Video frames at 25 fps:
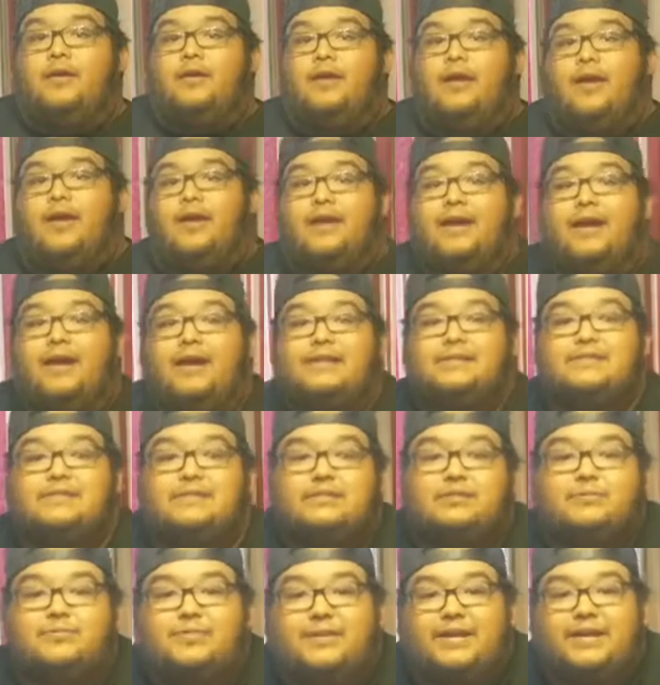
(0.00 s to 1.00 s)
Hey guys,
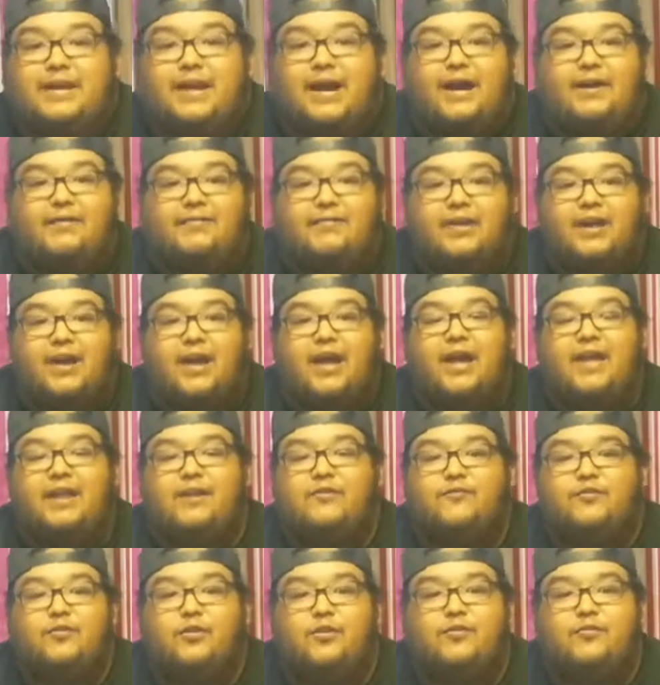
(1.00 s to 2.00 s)
it's me, Javi. I had
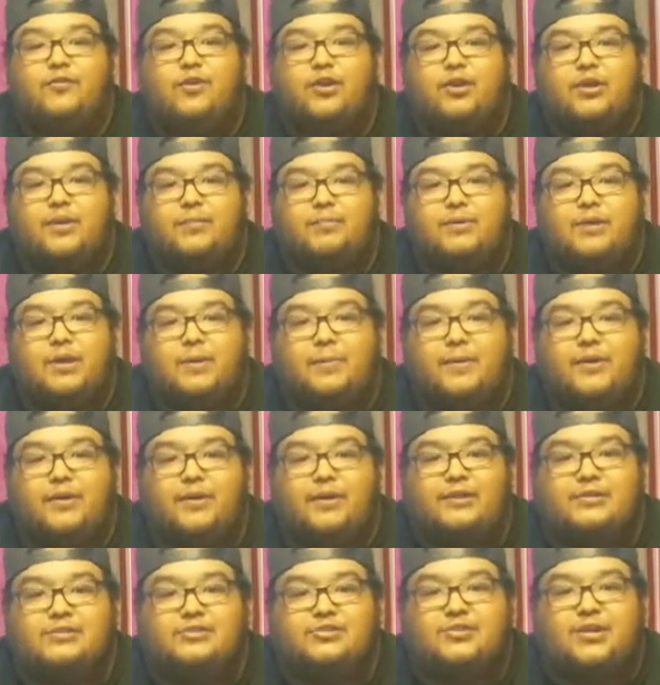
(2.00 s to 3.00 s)
a few of y'all hit me up
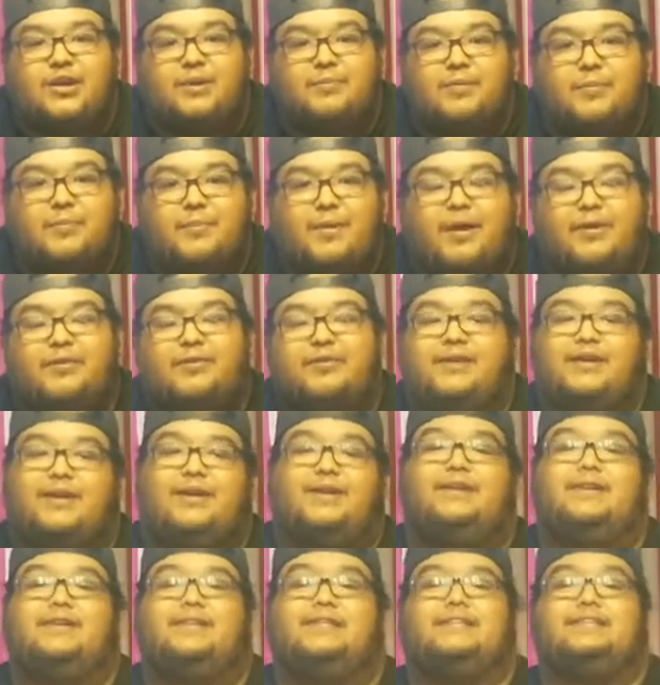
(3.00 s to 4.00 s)
on Instagram about the
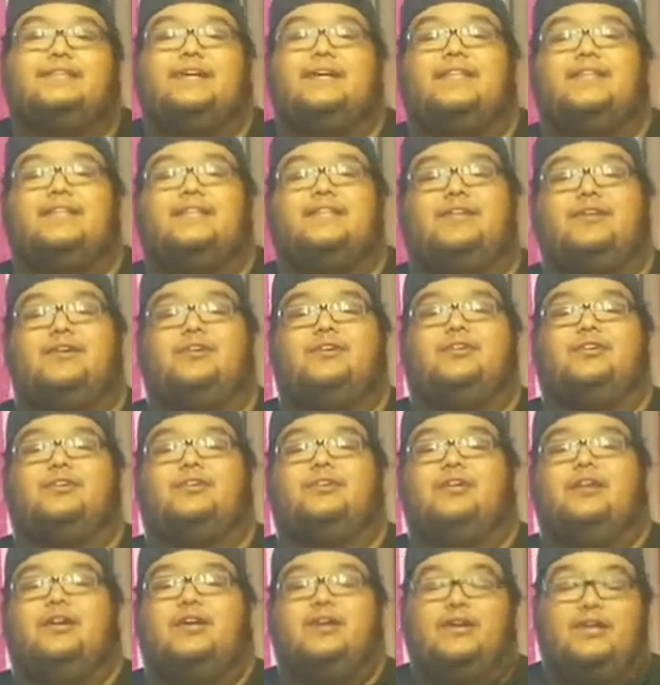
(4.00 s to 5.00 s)
carne guisada they cooked
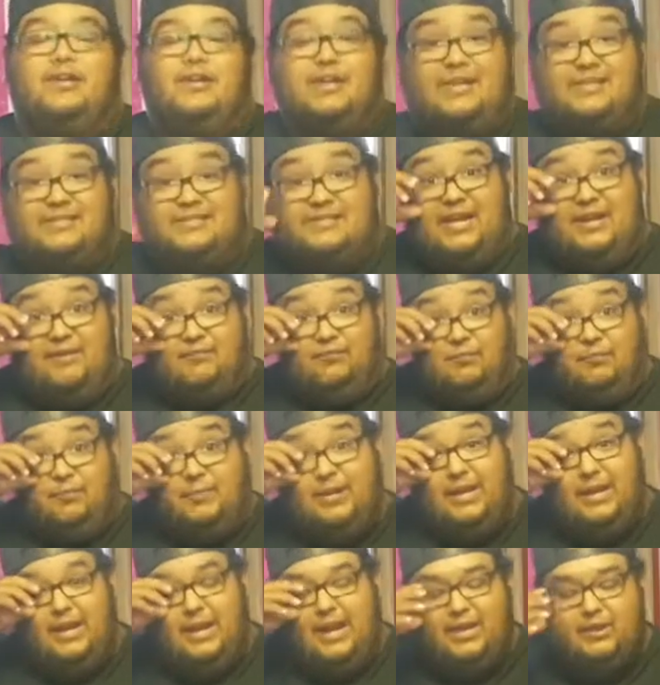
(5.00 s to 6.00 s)
last night for
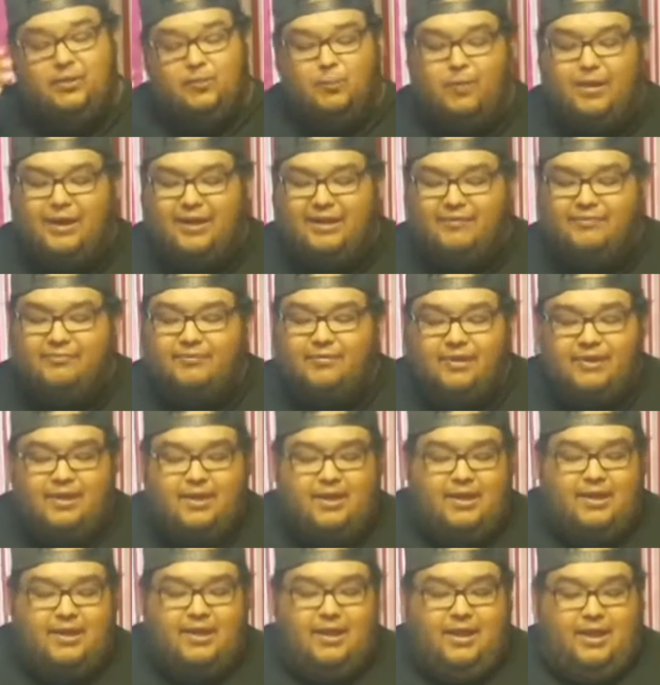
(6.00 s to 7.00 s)
me and the wife.
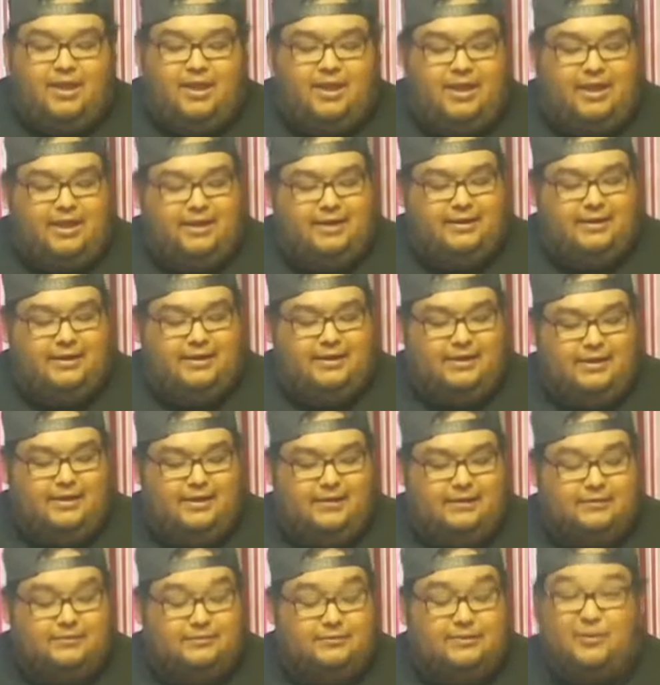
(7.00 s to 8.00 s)
And
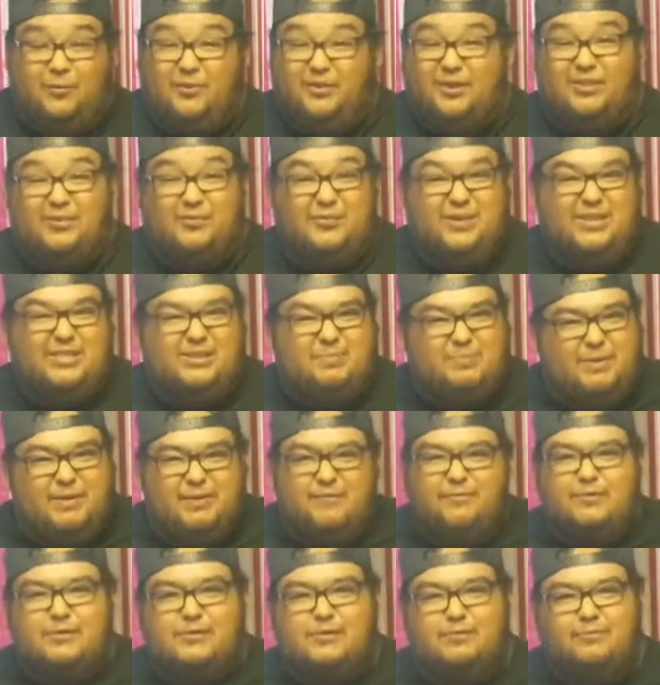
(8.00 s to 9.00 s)
I wanted the recipe
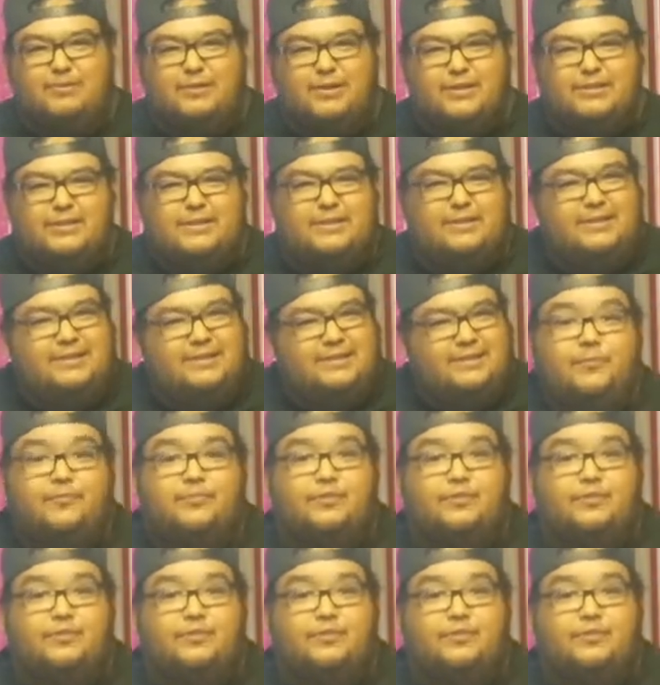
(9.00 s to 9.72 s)
for some reason.